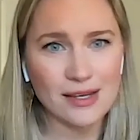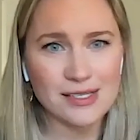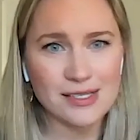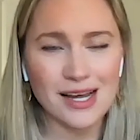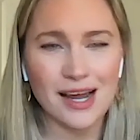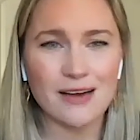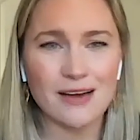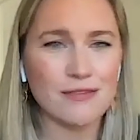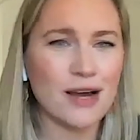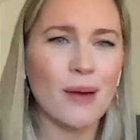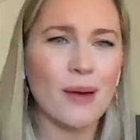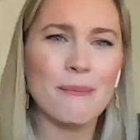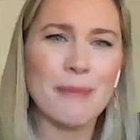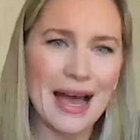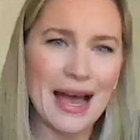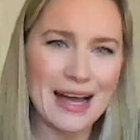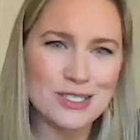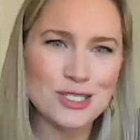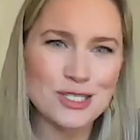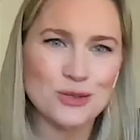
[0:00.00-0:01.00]
things kind of come
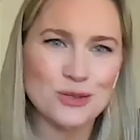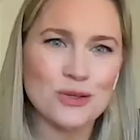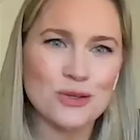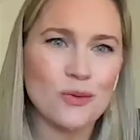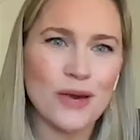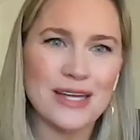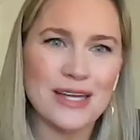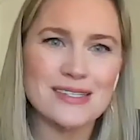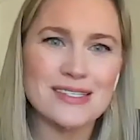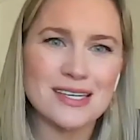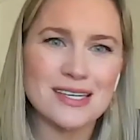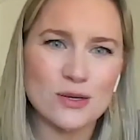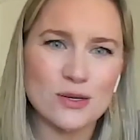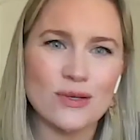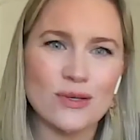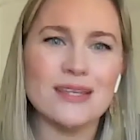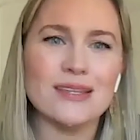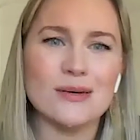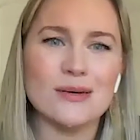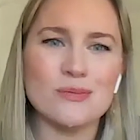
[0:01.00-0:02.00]
back to you in the ways that
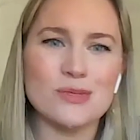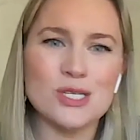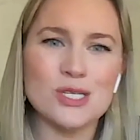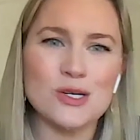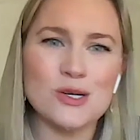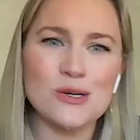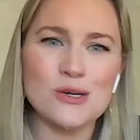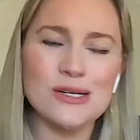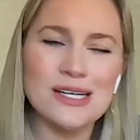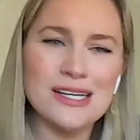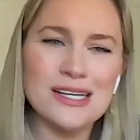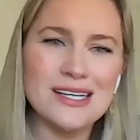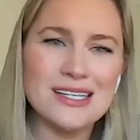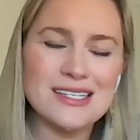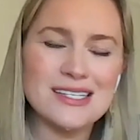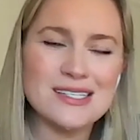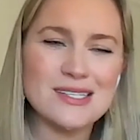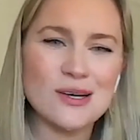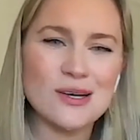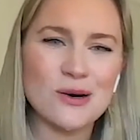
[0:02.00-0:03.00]
you need them to.
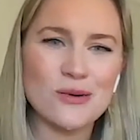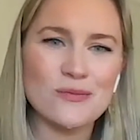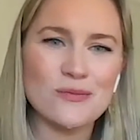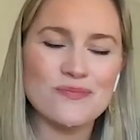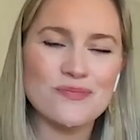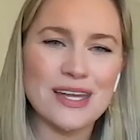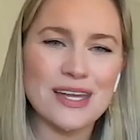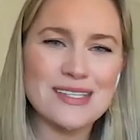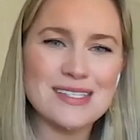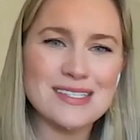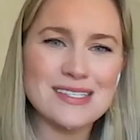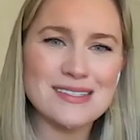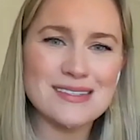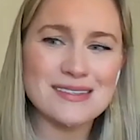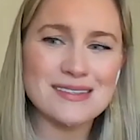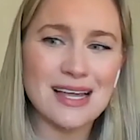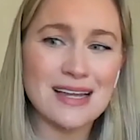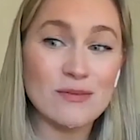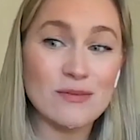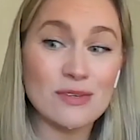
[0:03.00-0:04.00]
So that
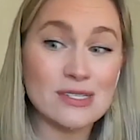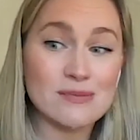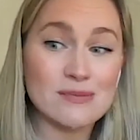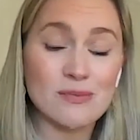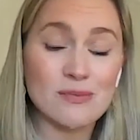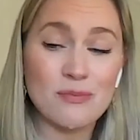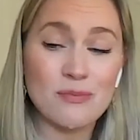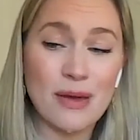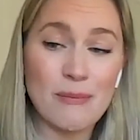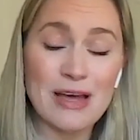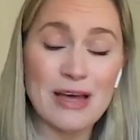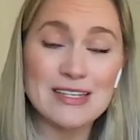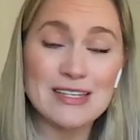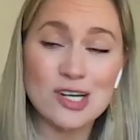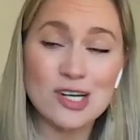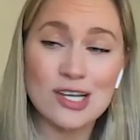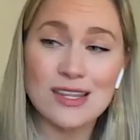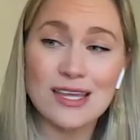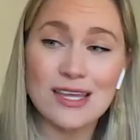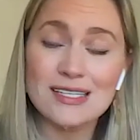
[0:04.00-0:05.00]
was my
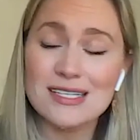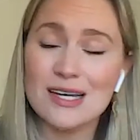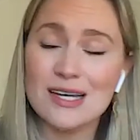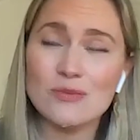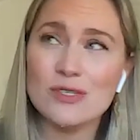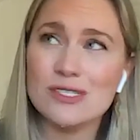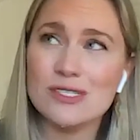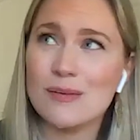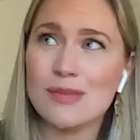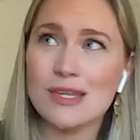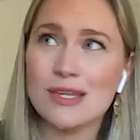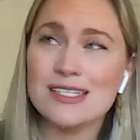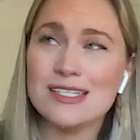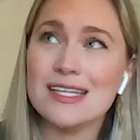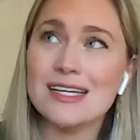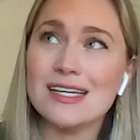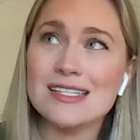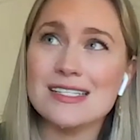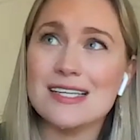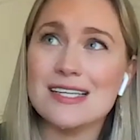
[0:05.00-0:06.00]
message, I think, to him, was something to
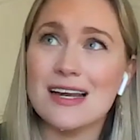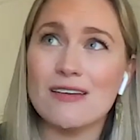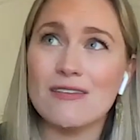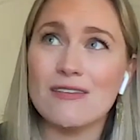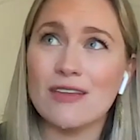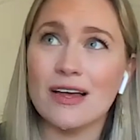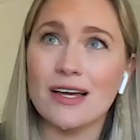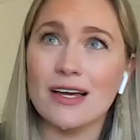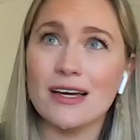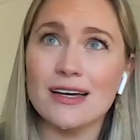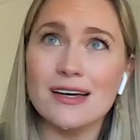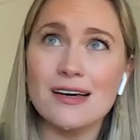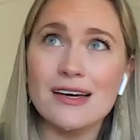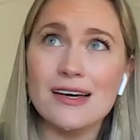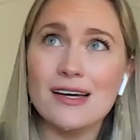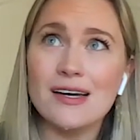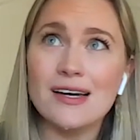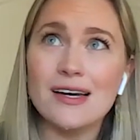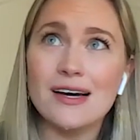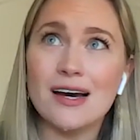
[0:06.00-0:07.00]
the extent of like,
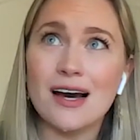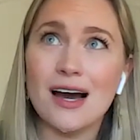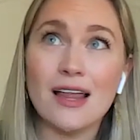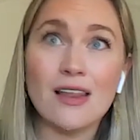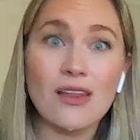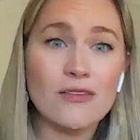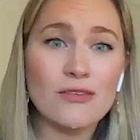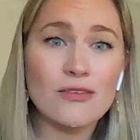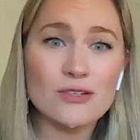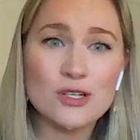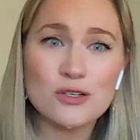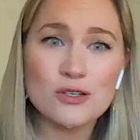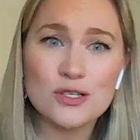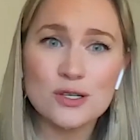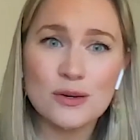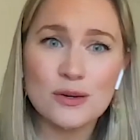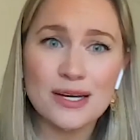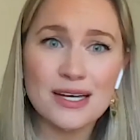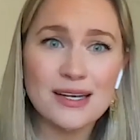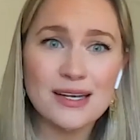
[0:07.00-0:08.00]
I love what you're
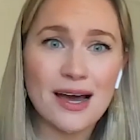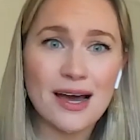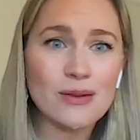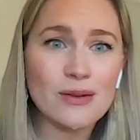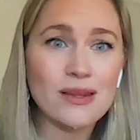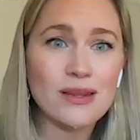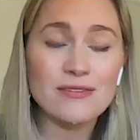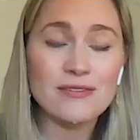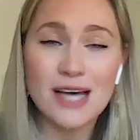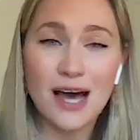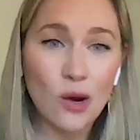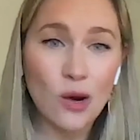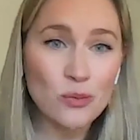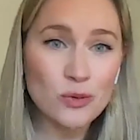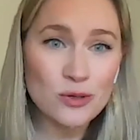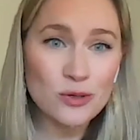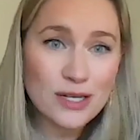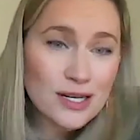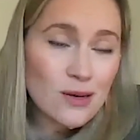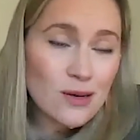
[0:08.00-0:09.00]
doing. I would love to help
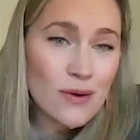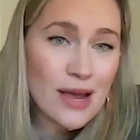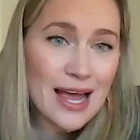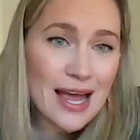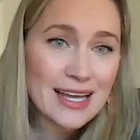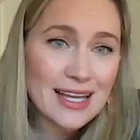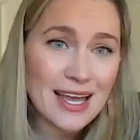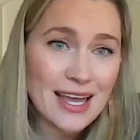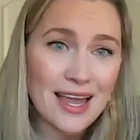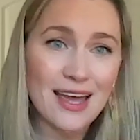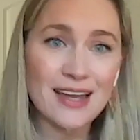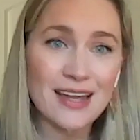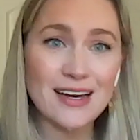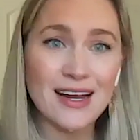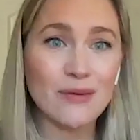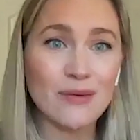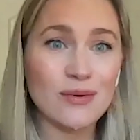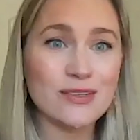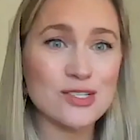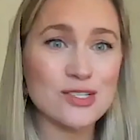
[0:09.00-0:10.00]
you in any way I can.
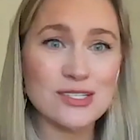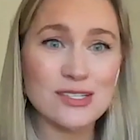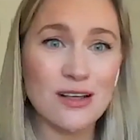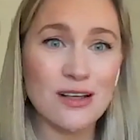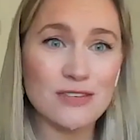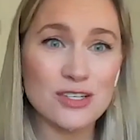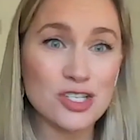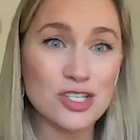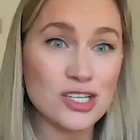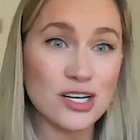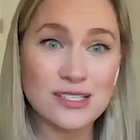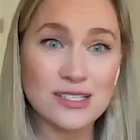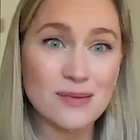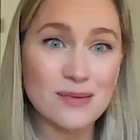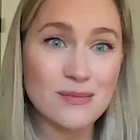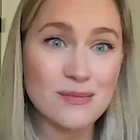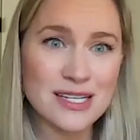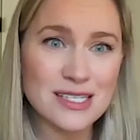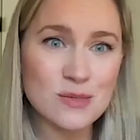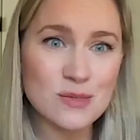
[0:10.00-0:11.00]
And I would just love to share
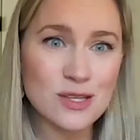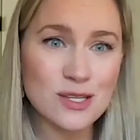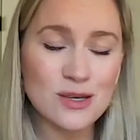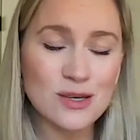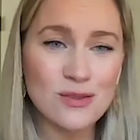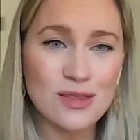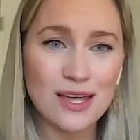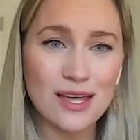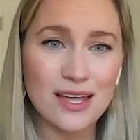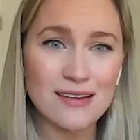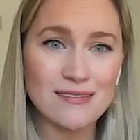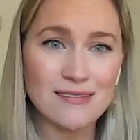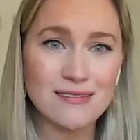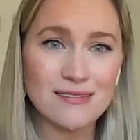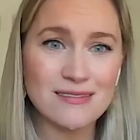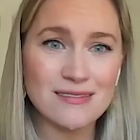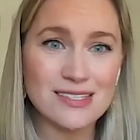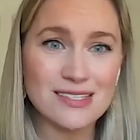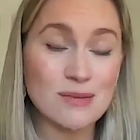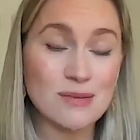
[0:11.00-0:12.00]
some things with you that
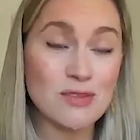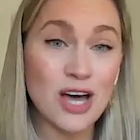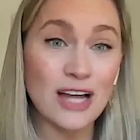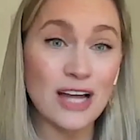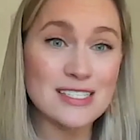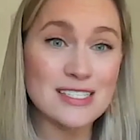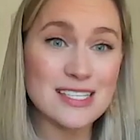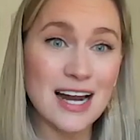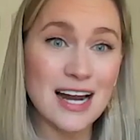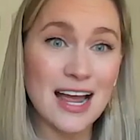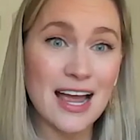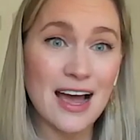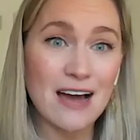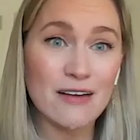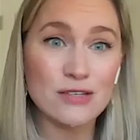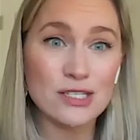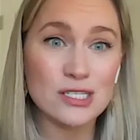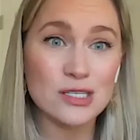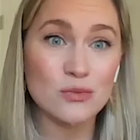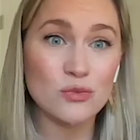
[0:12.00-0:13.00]
some thoughts that I
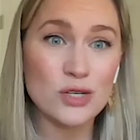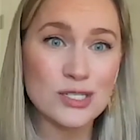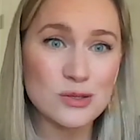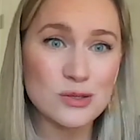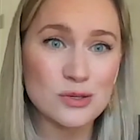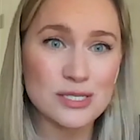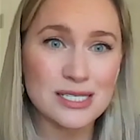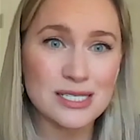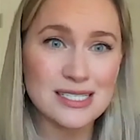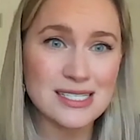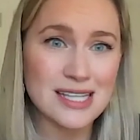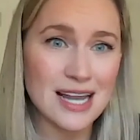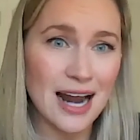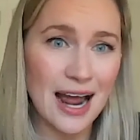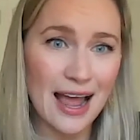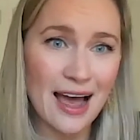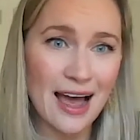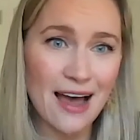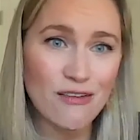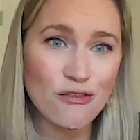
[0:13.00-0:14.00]
have or some resources that
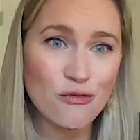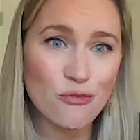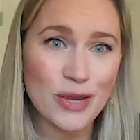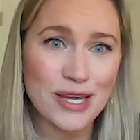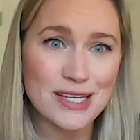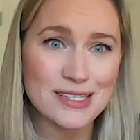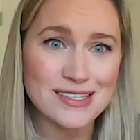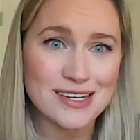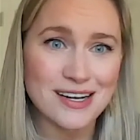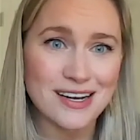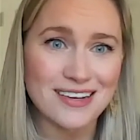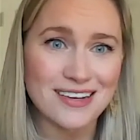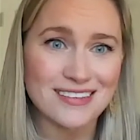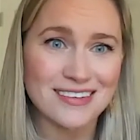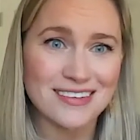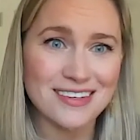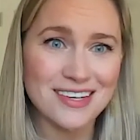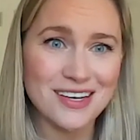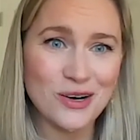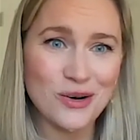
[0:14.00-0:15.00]
I have based
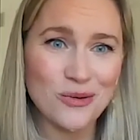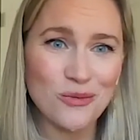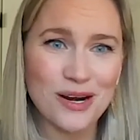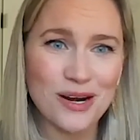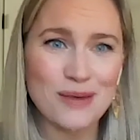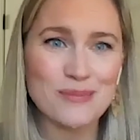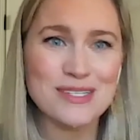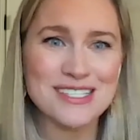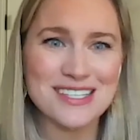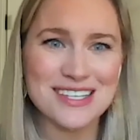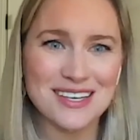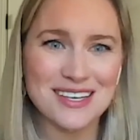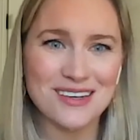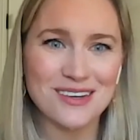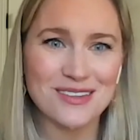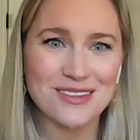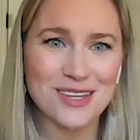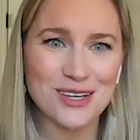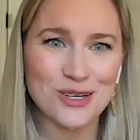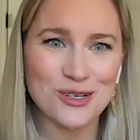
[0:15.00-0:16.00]
on what I'm
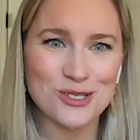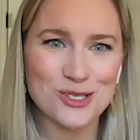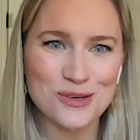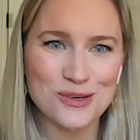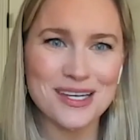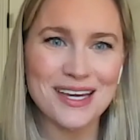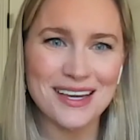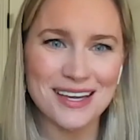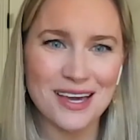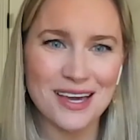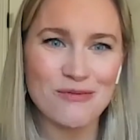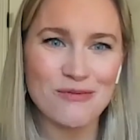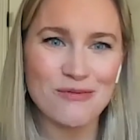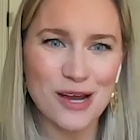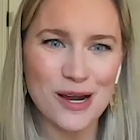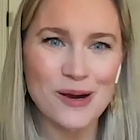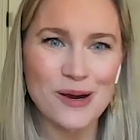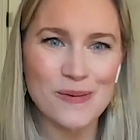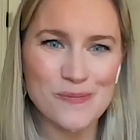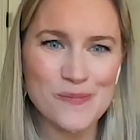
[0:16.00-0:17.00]
seeing that you're doing at
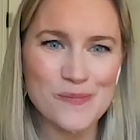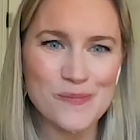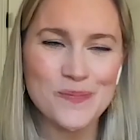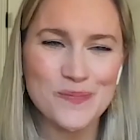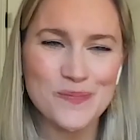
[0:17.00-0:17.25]
Campfire.